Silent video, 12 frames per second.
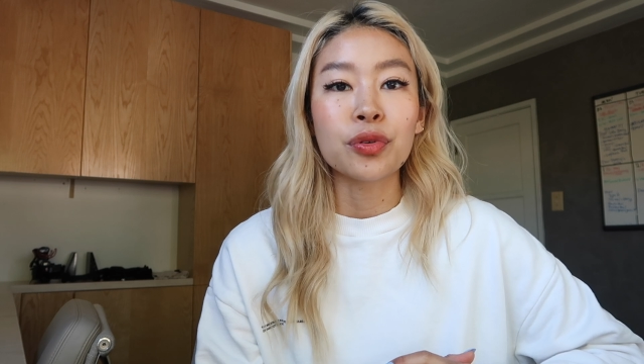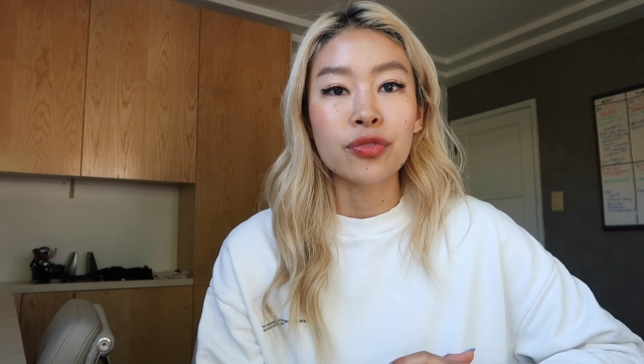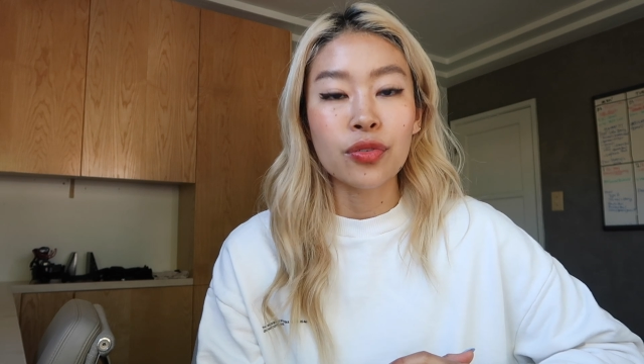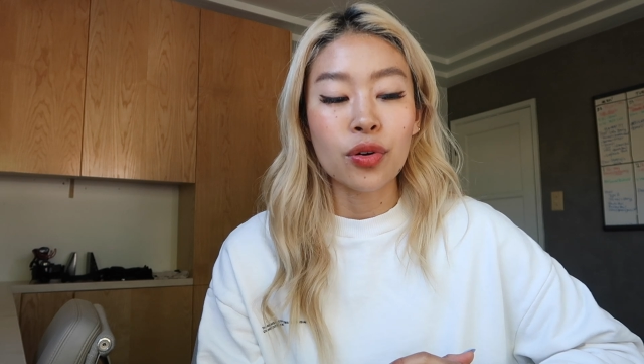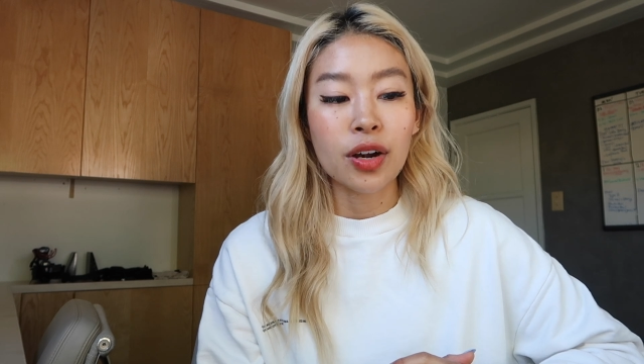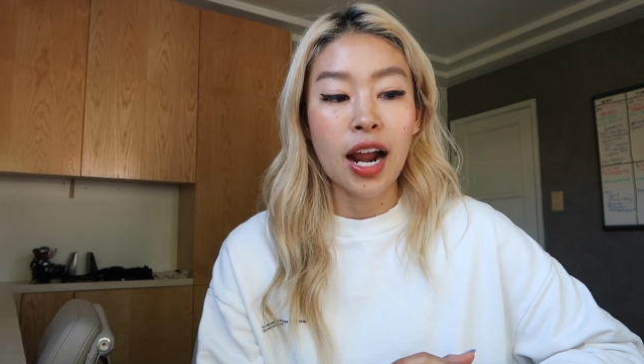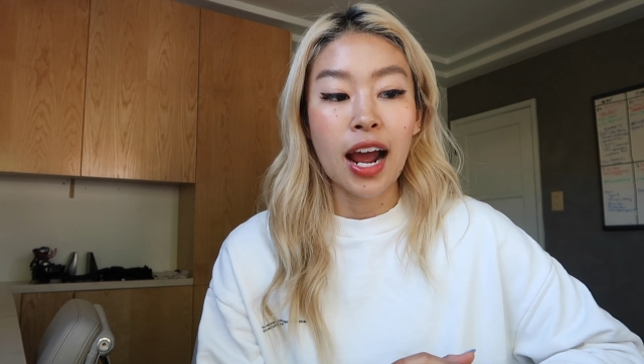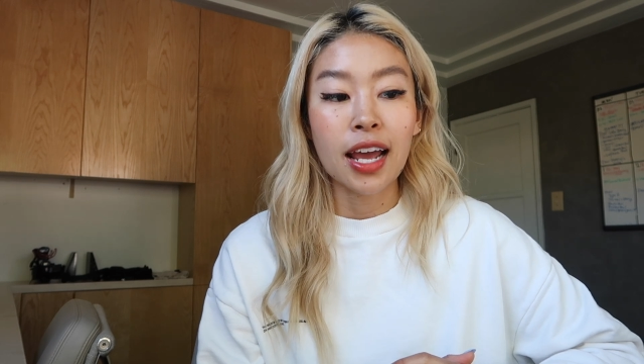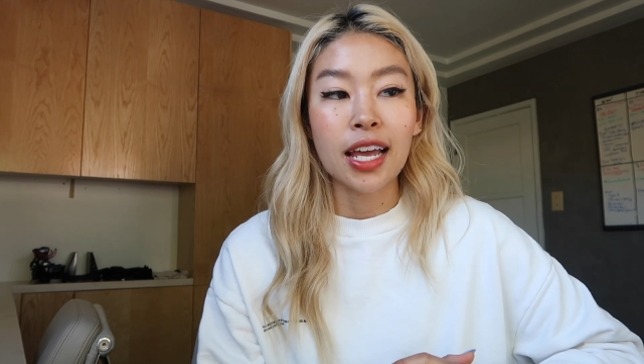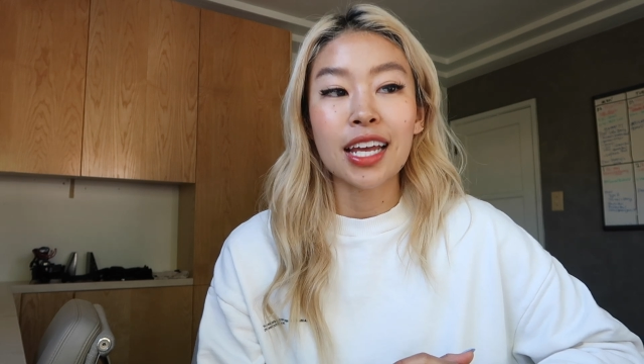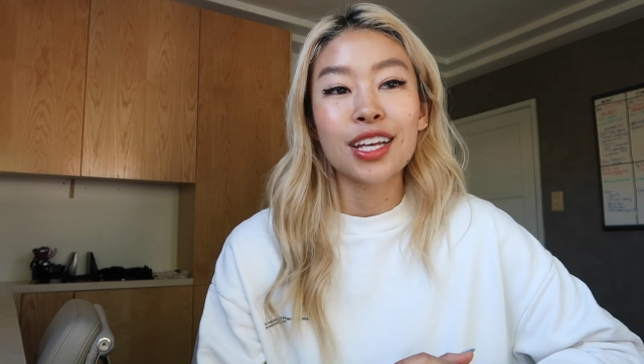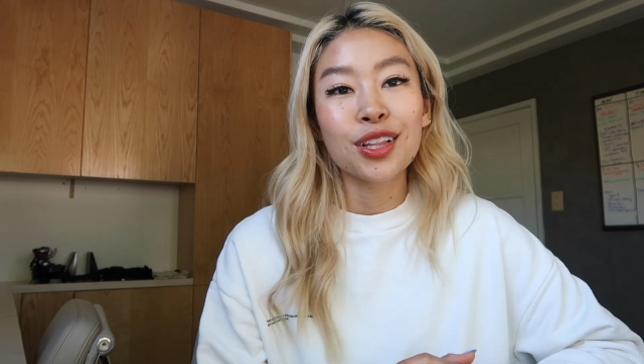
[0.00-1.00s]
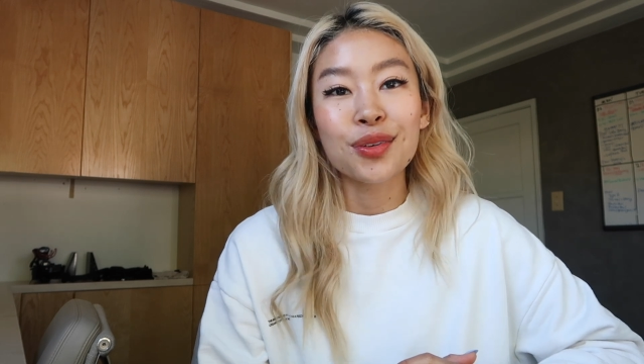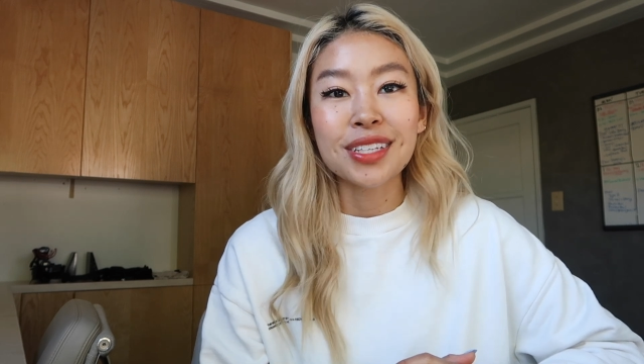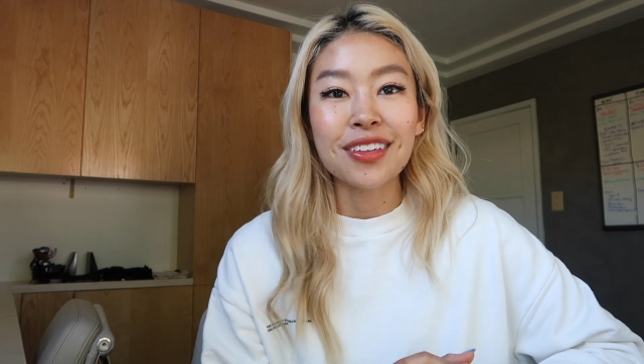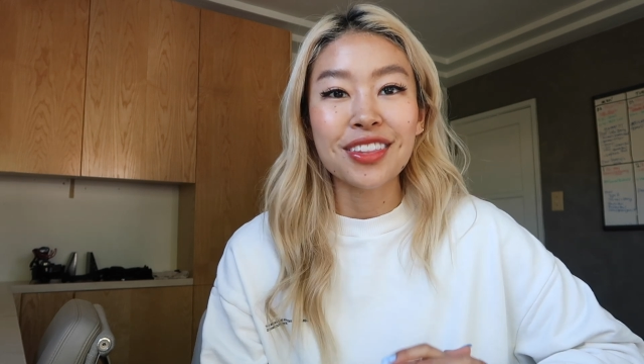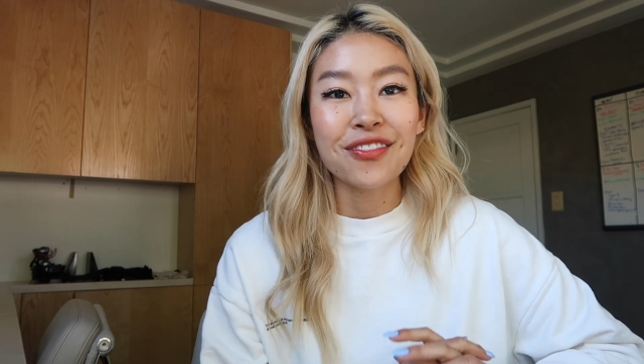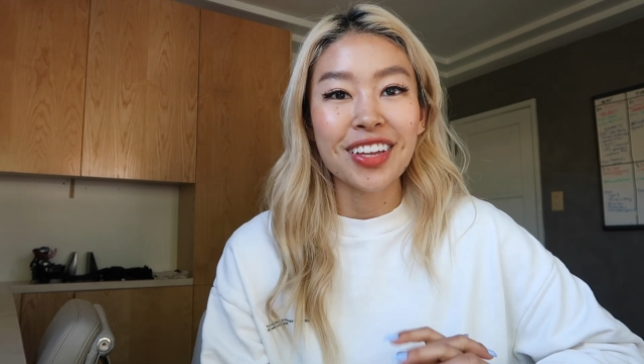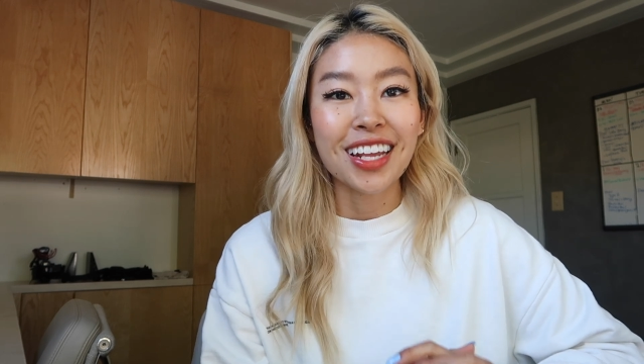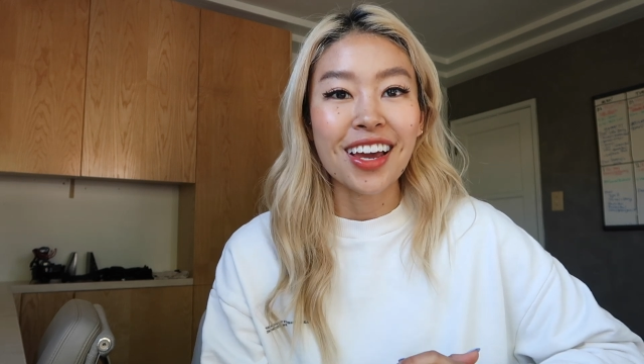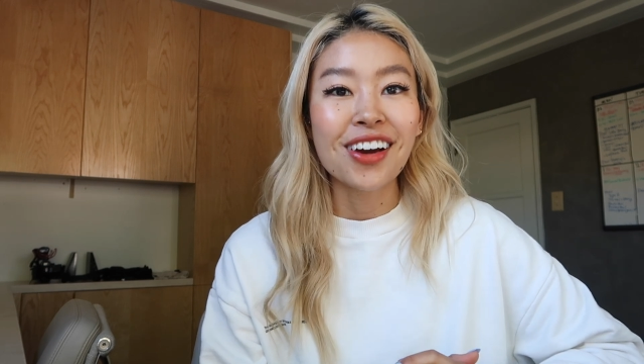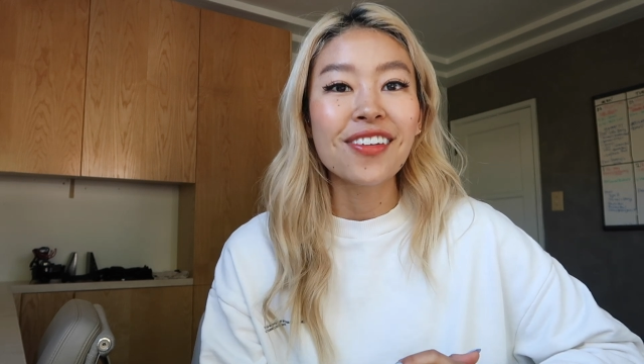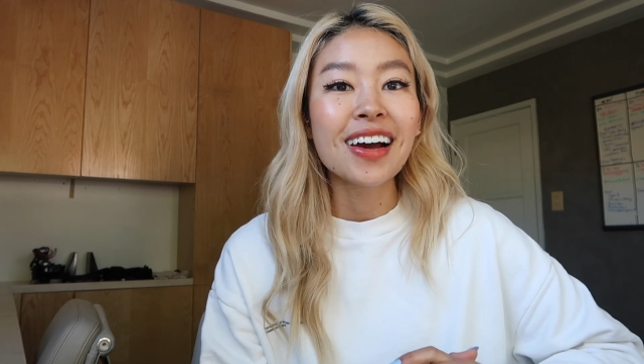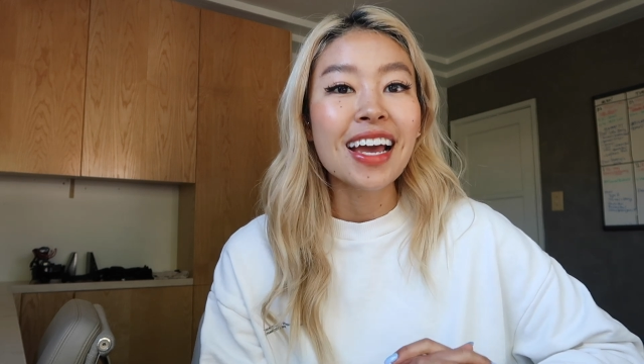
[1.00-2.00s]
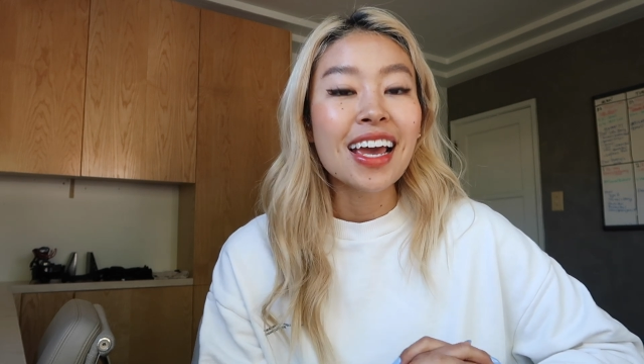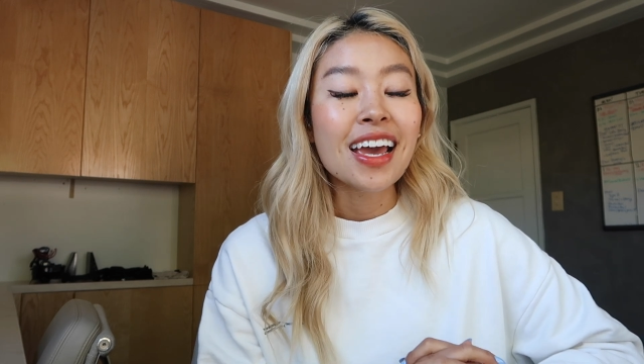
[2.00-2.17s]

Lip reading: before I close out the video.